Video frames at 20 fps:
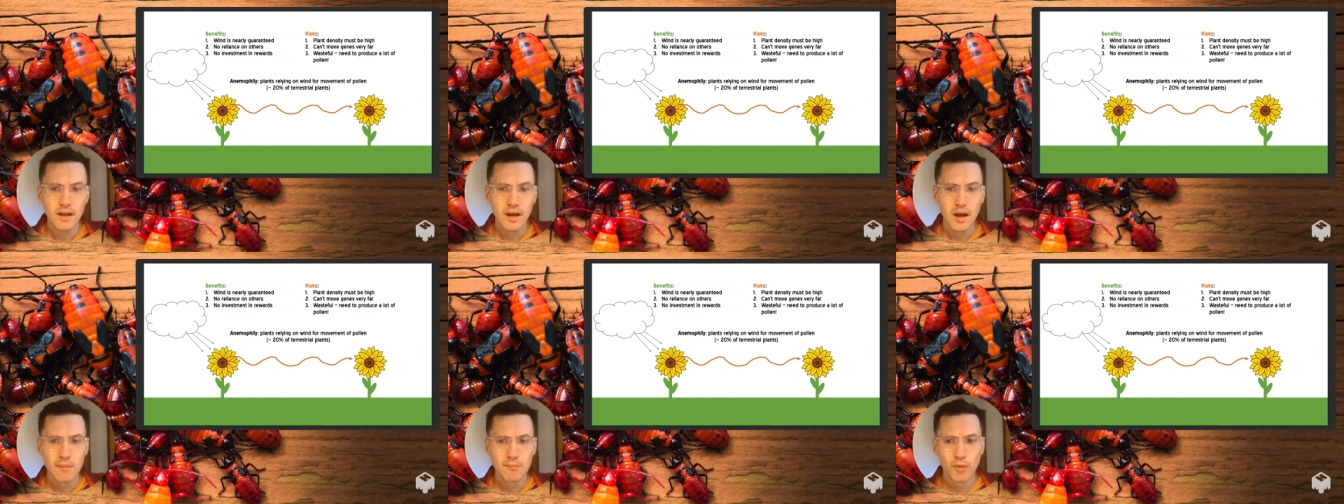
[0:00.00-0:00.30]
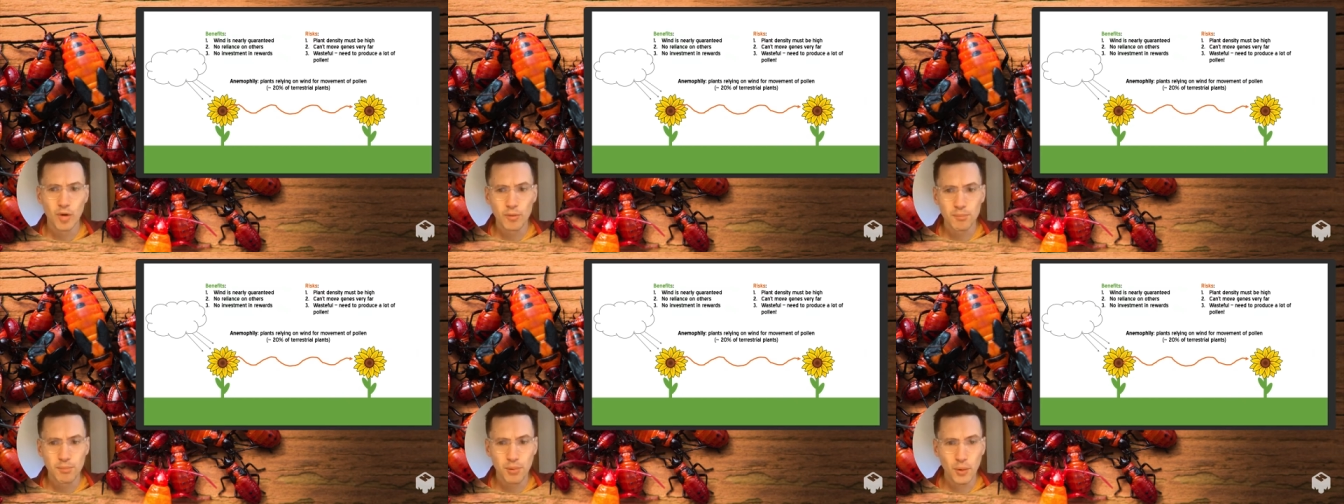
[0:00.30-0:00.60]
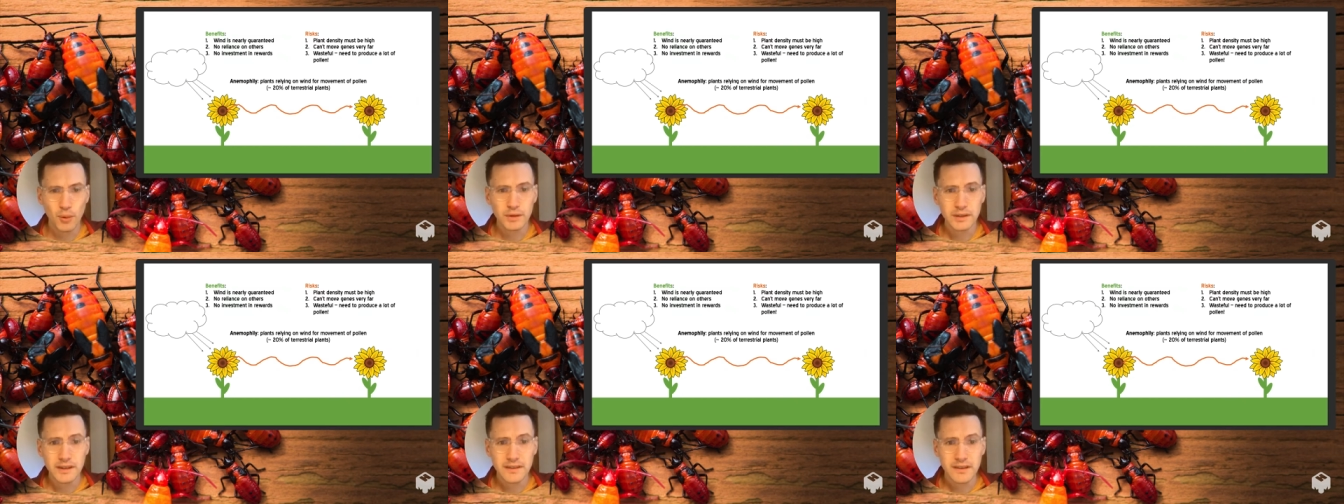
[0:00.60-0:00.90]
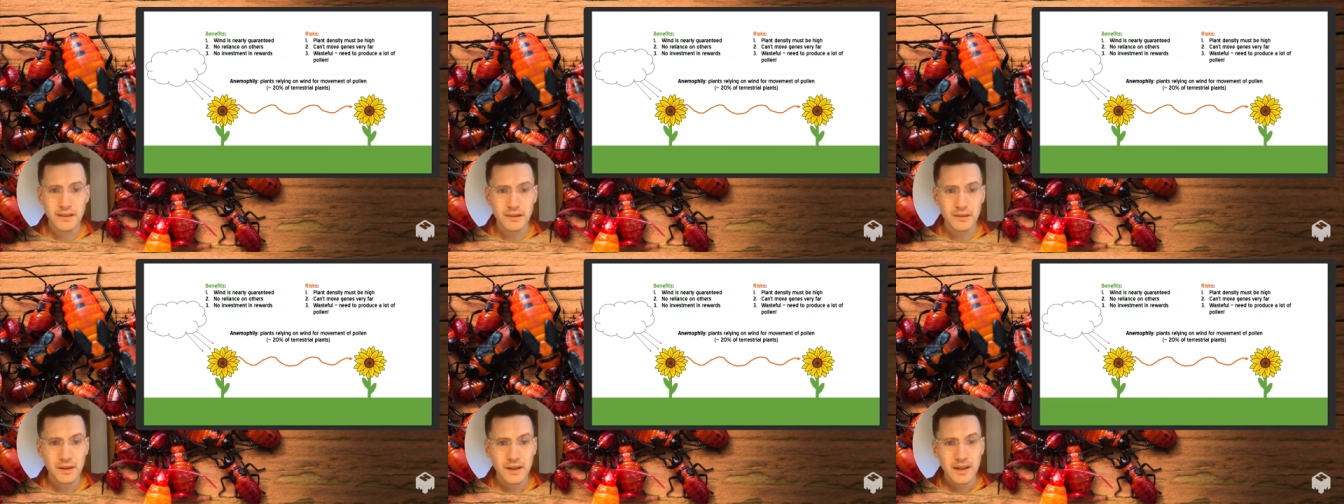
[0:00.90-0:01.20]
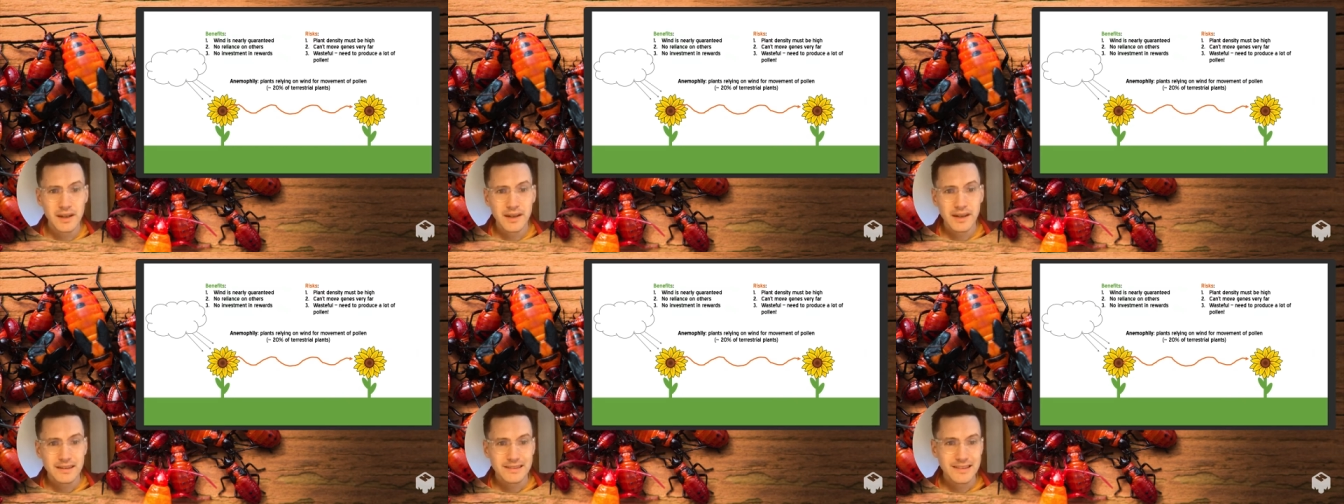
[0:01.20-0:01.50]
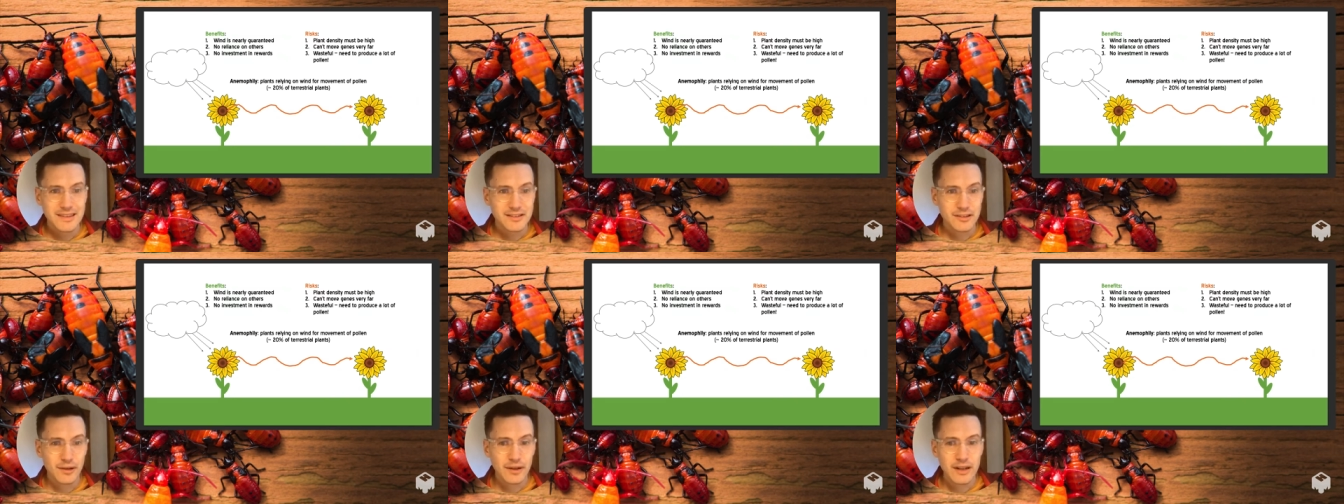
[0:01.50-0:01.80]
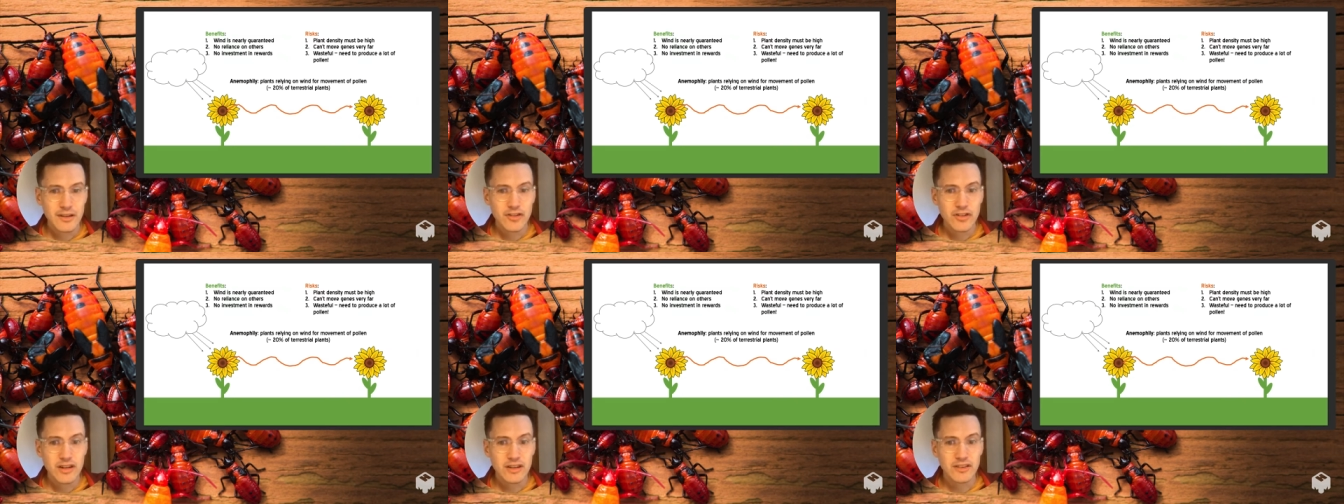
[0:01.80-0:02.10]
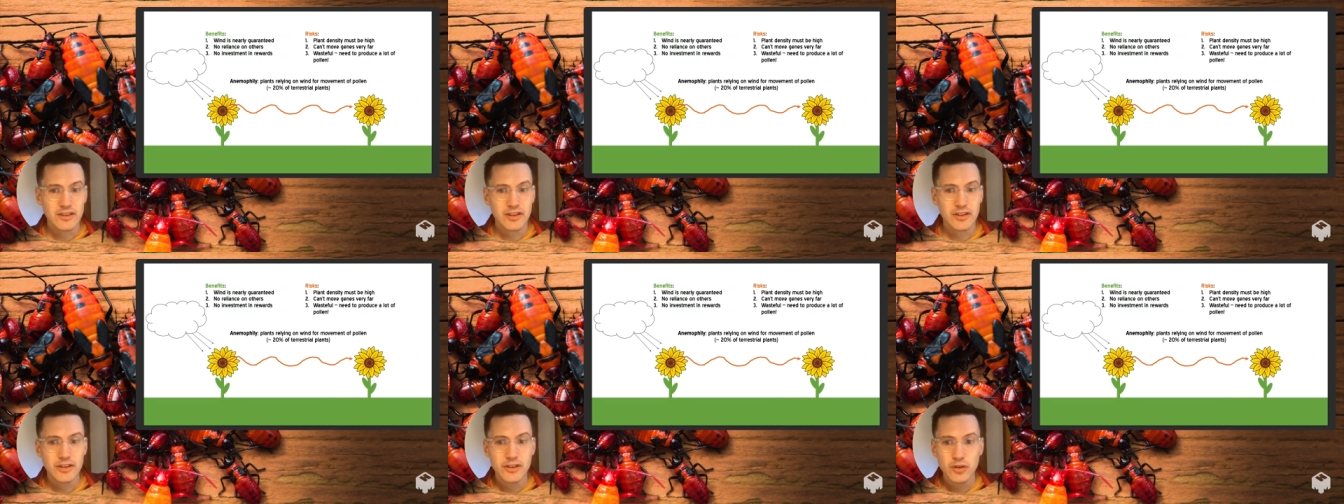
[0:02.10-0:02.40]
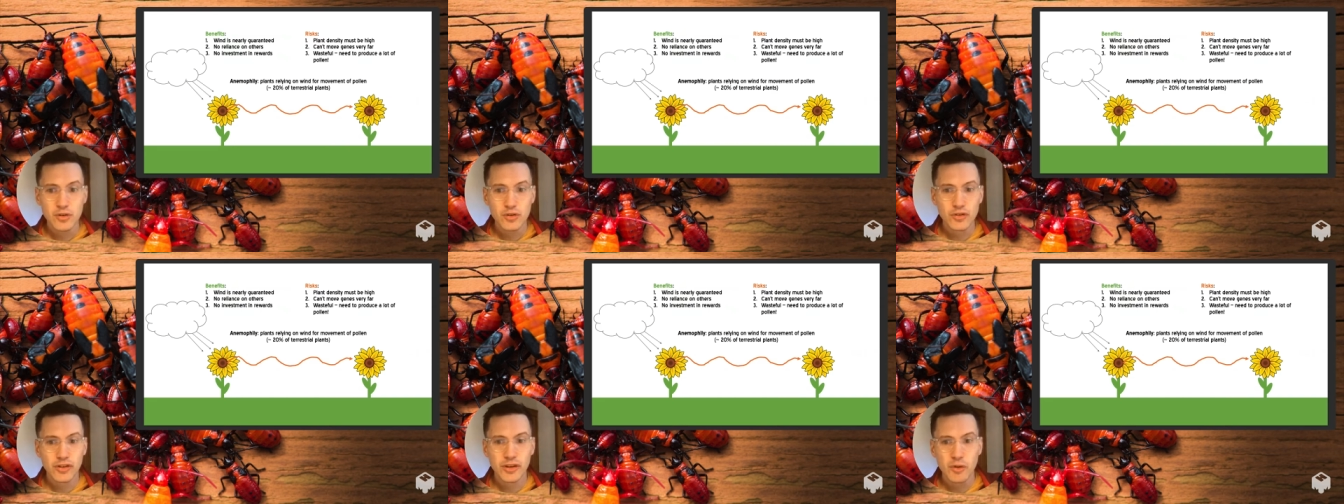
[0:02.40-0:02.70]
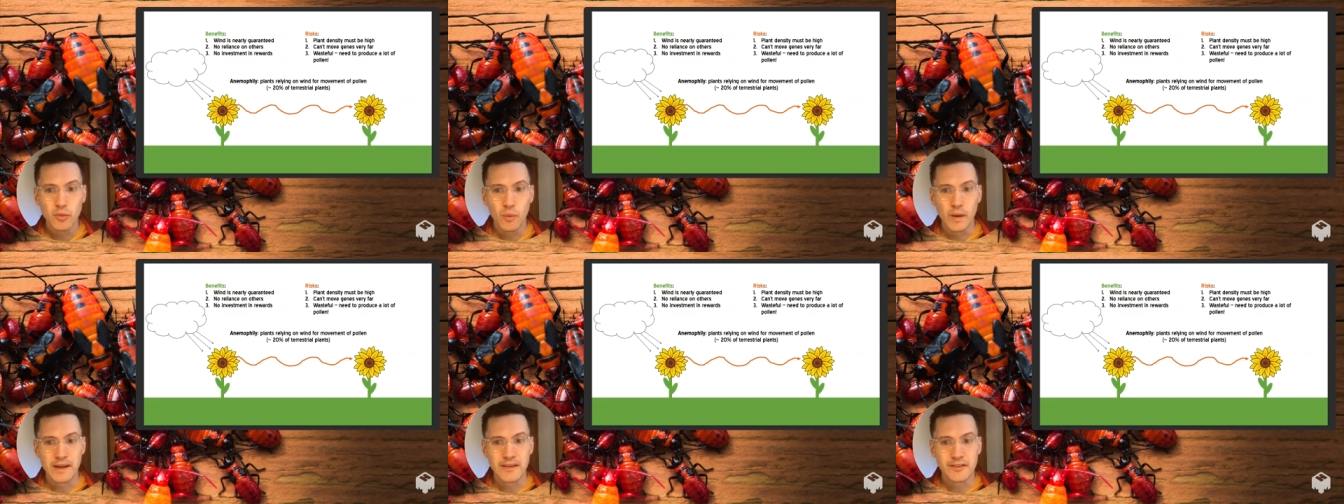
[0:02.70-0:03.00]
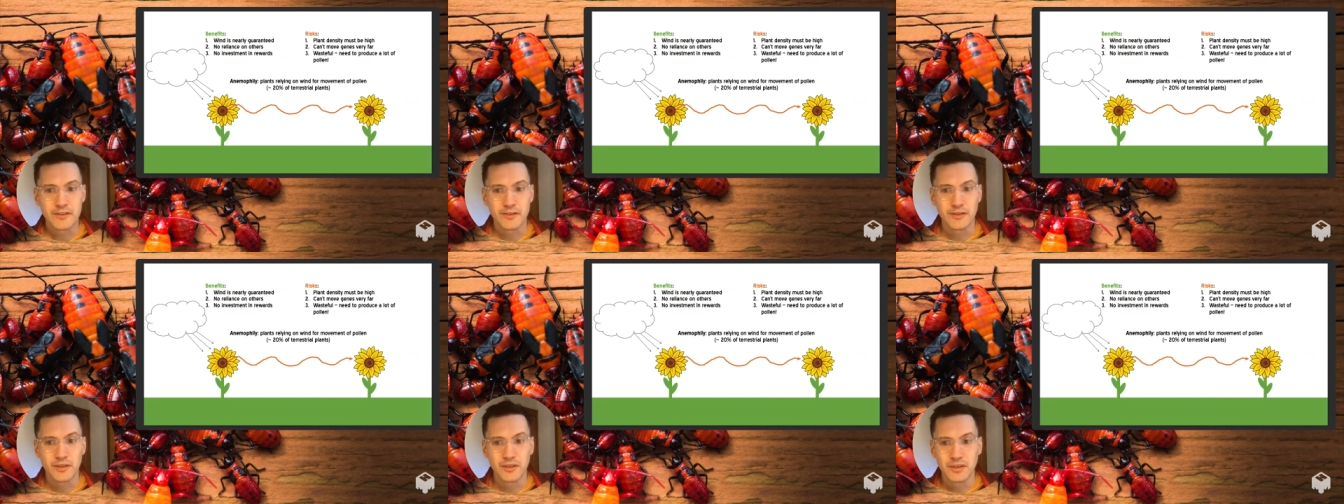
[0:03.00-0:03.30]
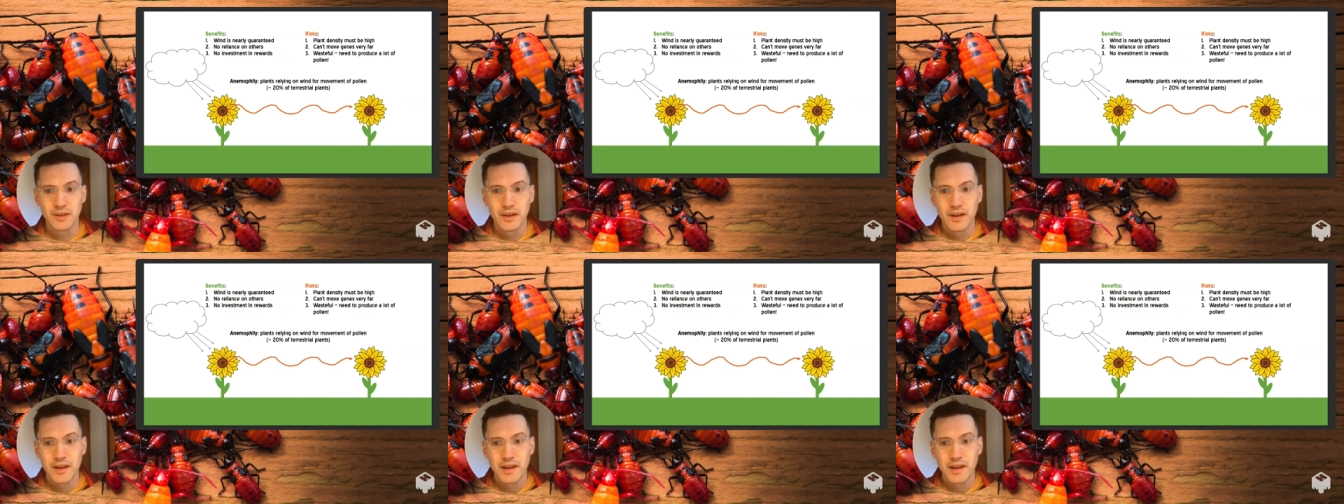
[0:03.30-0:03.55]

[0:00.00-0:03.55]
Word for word: More importantly, though, this strategy is hugely wasteful.